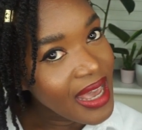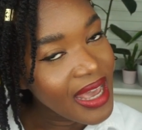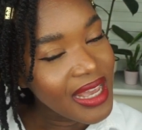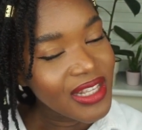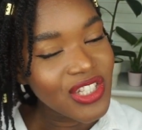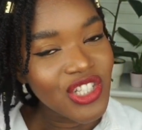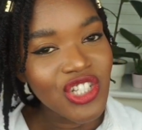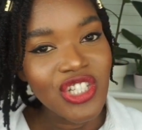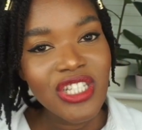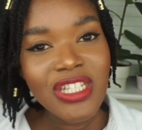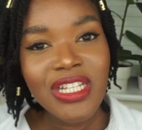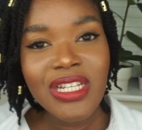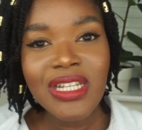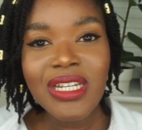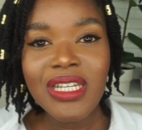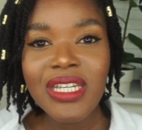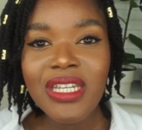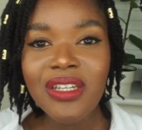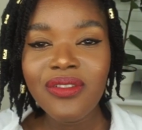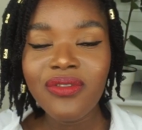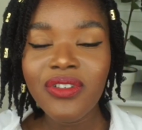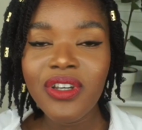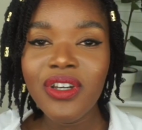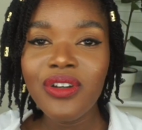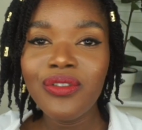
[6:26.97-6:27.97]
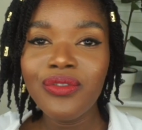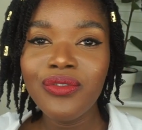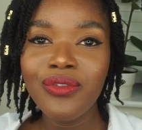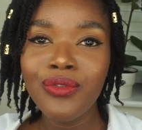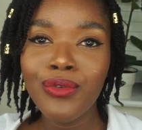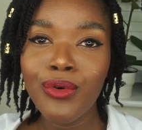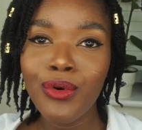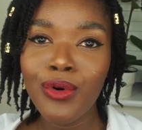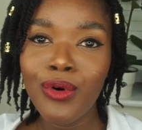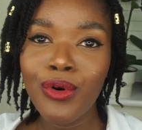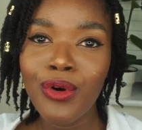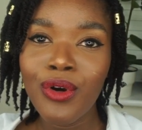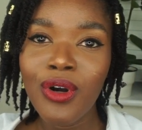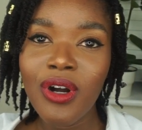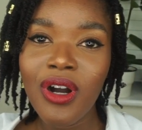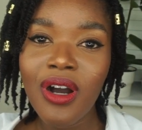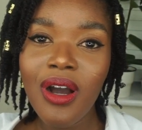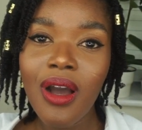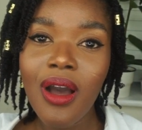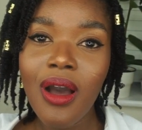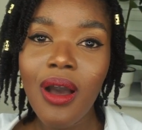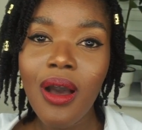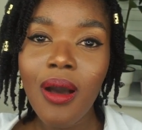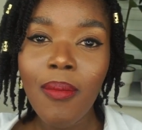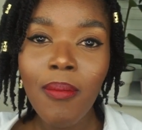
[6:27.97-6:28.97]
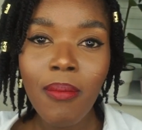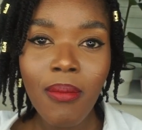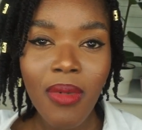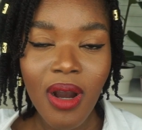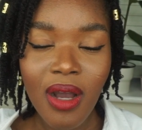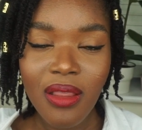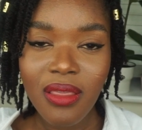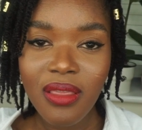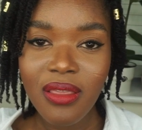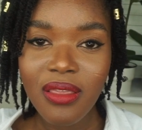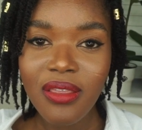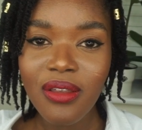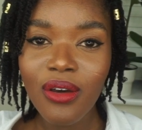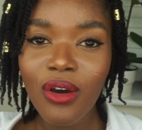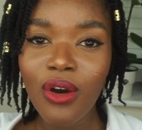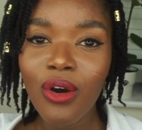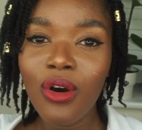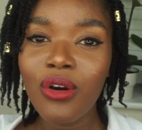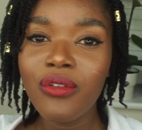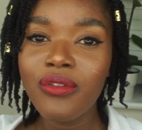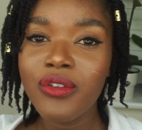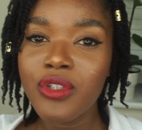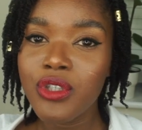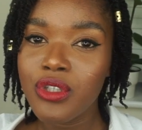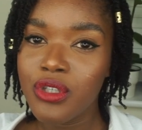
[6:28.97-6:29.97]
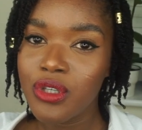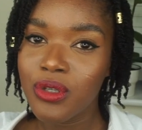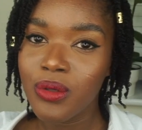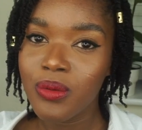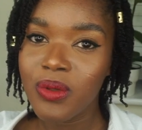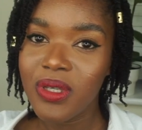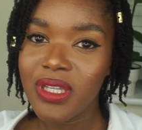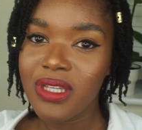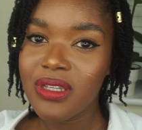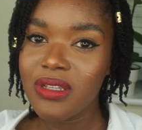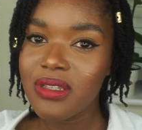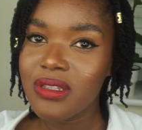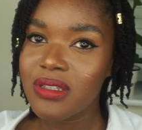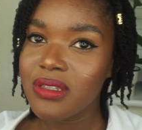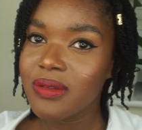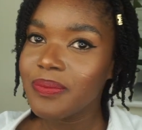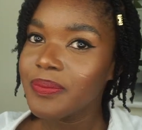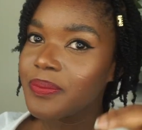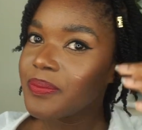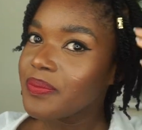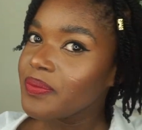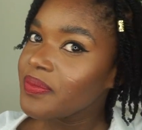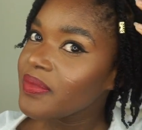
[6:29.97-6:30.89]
and just leave it for a month or for 2 weeks.